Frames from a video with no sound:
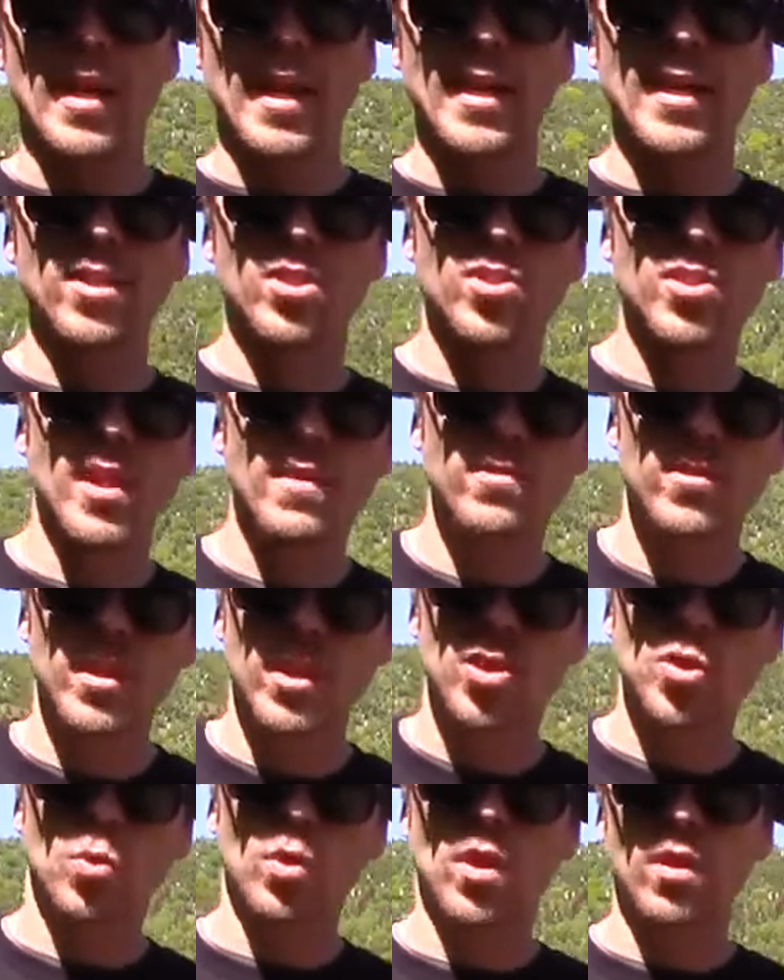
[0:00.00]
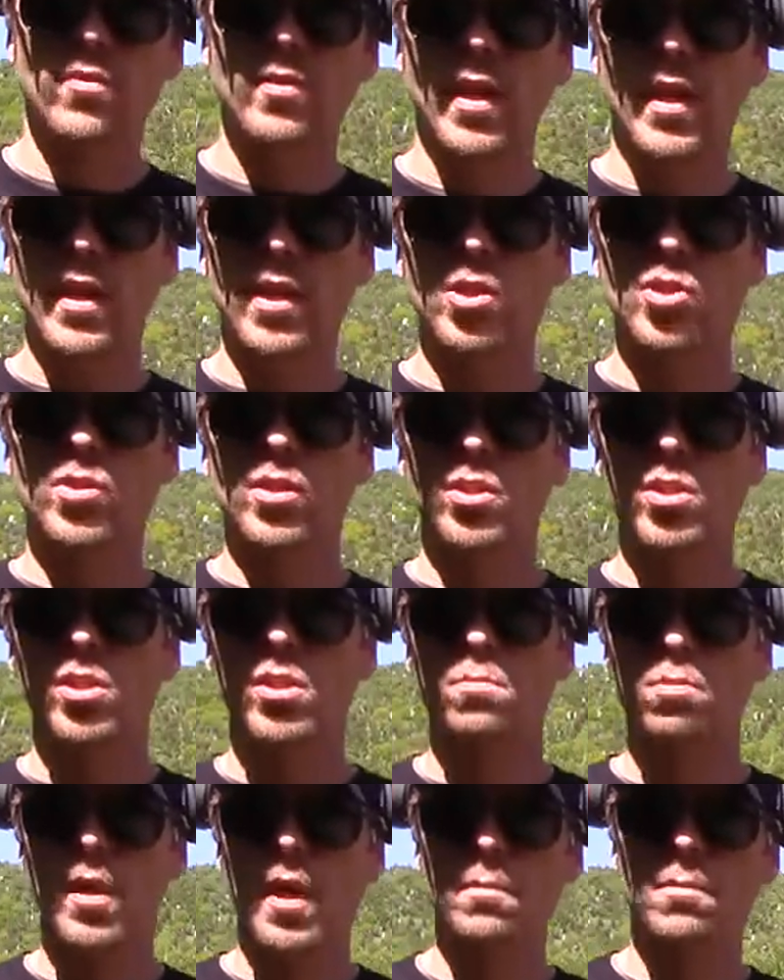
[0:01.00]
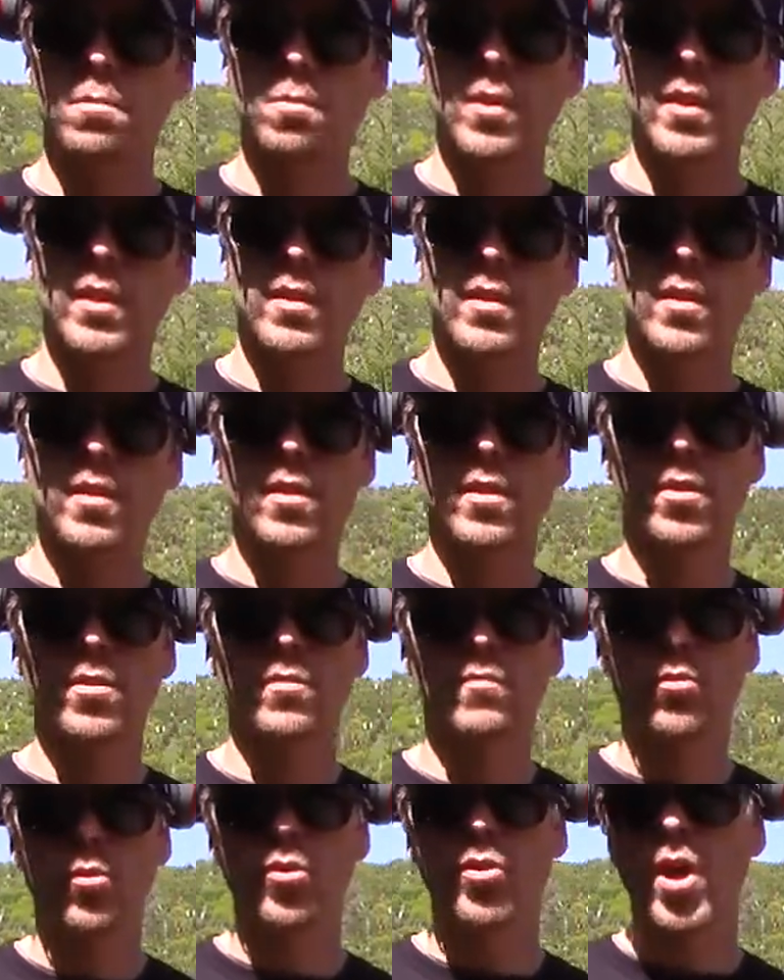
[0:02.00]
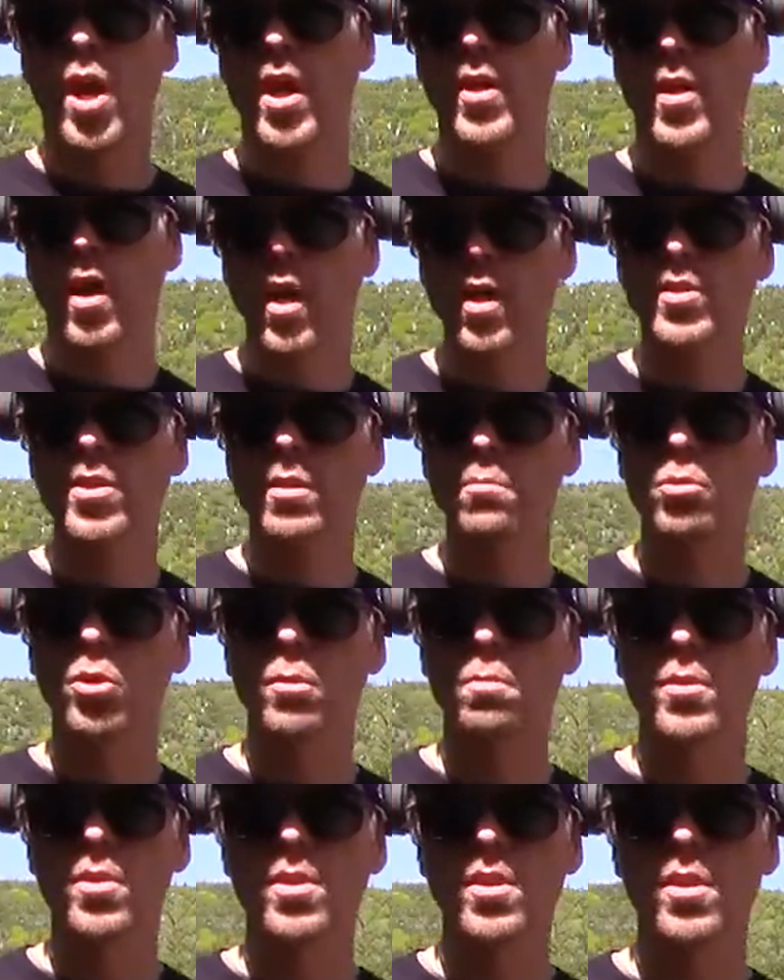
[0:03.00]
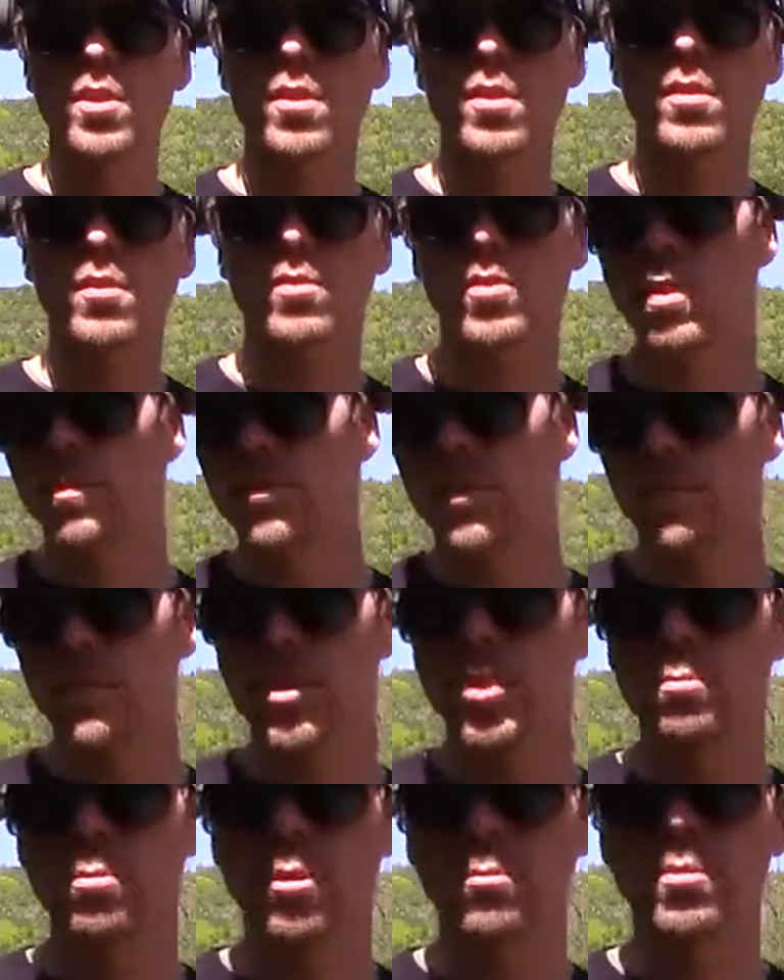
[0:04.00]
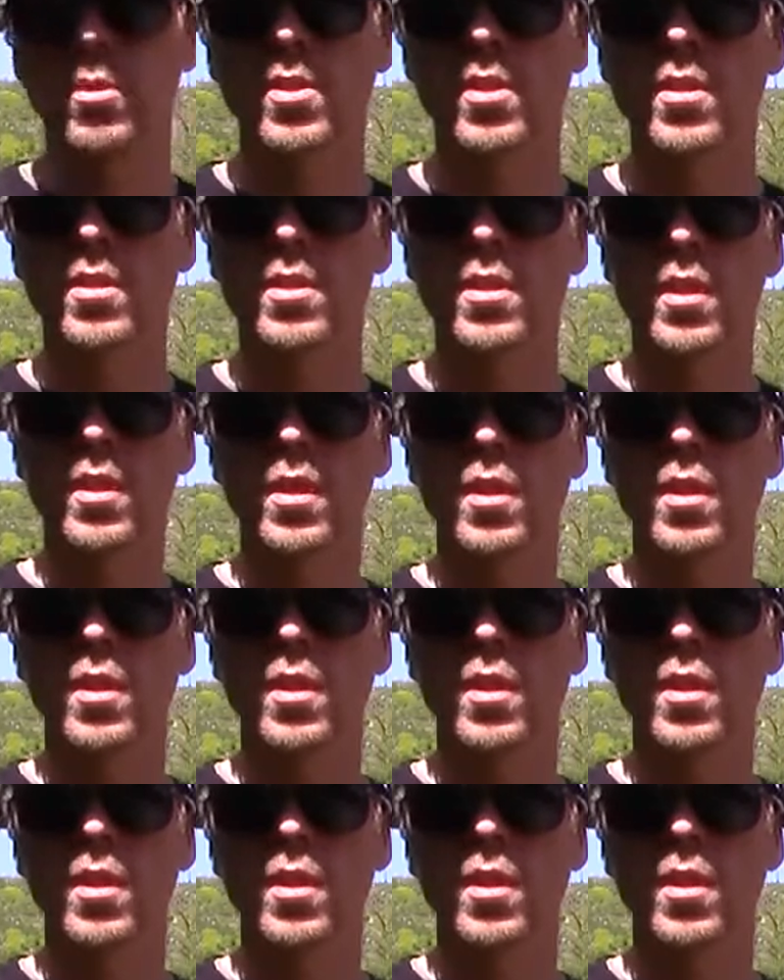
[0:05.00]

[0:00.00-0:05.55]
870 12 gauge. This is probably for non-hunting purposes, self-defense purposes.